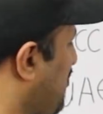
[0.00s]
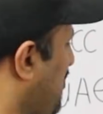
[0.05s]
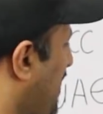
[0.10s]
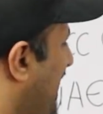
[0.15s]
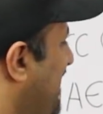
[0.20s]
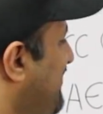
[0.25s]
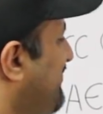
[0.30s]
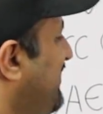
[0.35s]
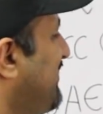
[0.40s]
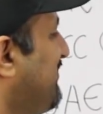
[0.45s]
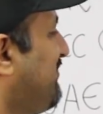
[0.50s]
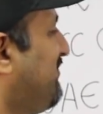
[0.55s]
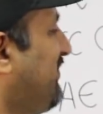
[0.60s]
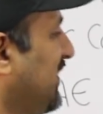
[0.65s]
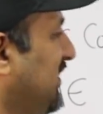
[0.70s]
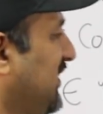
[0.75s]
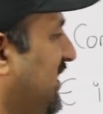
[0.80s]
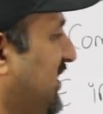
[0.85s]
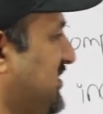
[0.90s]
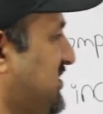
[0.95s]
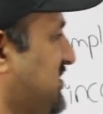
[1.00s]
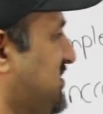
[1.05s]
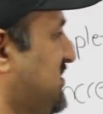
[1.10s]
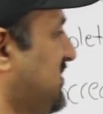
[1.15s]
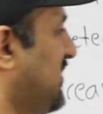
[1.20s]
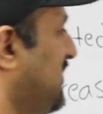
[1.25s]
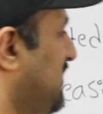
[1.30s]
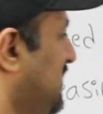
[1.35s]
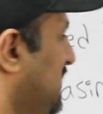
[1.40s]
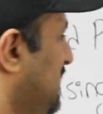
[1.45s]
private villas.
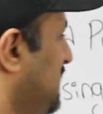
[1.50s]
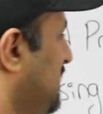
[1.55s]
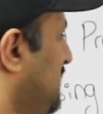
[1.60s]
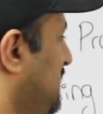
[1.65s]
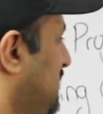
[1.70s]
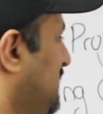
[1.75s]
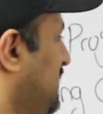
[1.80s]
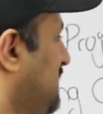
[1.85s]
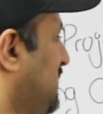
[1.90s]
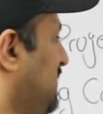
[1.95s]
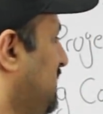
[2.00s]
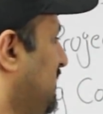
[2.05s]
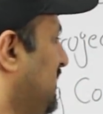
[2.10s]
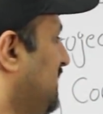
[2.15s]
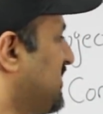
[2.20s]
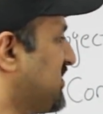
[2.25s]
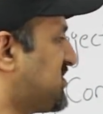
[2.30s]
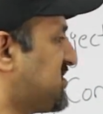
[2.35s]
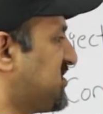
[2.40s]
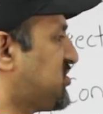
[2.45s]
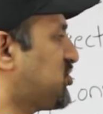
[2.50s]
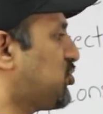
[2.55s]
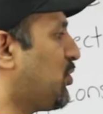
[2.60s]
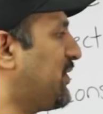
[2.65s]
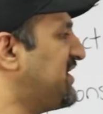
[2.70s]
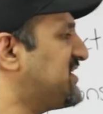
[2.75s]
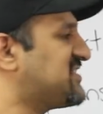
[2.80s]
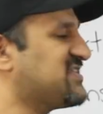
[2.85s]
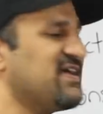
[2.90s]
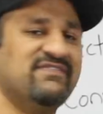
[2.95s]
And this is
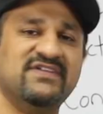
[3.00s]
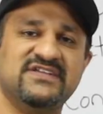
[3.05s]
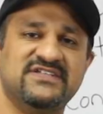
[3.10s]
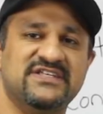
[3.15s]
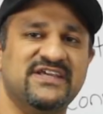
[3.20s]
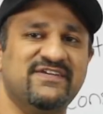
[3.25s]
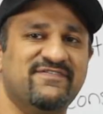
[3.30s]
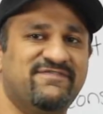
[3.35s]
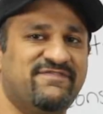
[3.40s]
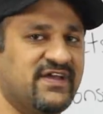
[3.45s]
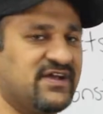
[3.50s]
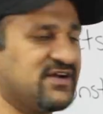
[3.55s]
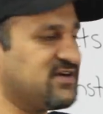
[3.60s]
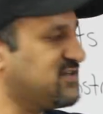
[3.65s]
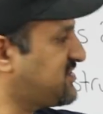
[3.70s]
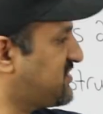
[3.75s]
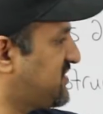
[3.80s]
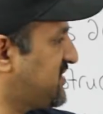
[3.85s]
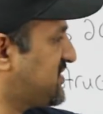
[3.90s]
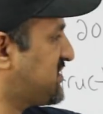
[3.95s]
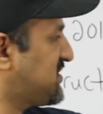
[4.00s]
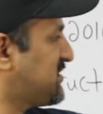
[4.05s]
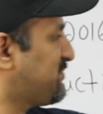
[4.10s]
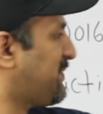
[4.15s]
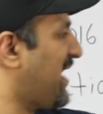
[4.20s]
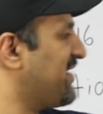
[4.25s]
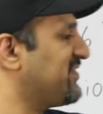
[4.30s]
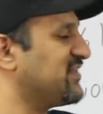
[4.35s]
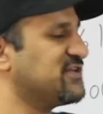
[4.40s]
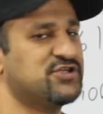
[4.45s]
2017 figures. This is
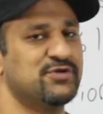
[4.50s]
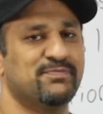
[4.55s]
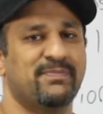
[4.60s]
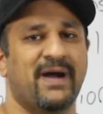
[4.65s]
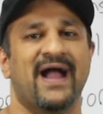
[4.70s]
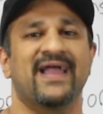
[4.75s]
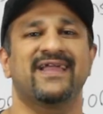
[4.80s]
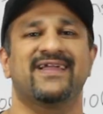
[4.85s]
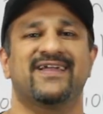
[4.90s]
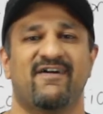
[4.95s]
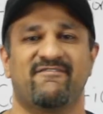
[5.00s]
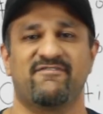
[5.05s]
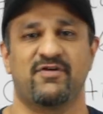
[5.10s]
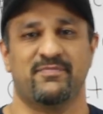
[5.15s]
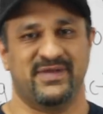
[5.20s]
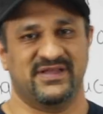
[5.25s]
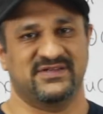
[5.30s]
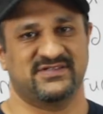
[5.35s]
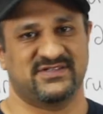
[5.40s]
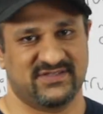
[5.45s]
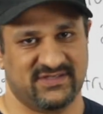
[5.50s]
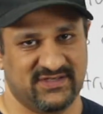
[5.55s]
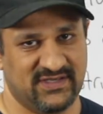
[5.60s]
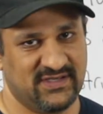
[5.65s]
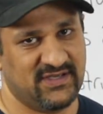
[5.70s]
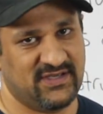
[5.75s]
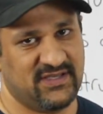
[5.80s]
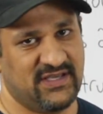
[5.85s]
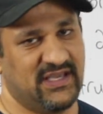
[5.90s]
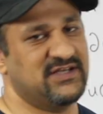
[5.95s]
by the Dubai government.
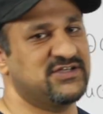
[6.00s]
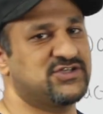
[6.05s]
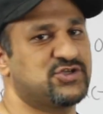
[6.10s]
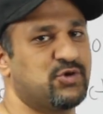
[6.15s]
In